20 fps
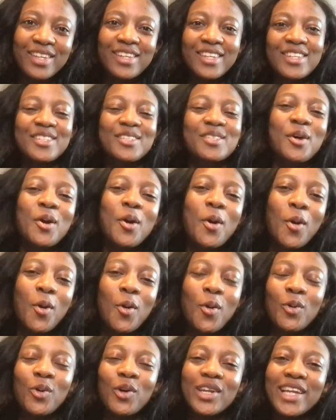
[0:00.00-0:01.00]

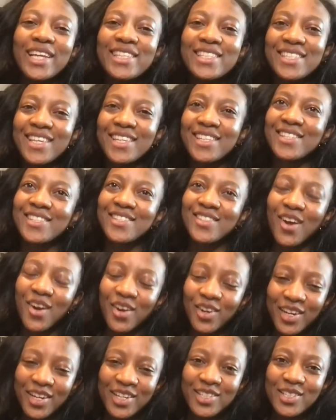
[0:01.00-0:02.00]
So let's get
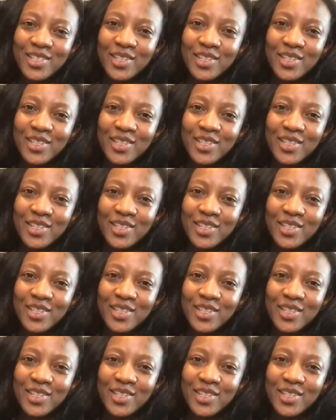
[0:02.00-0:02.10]
started.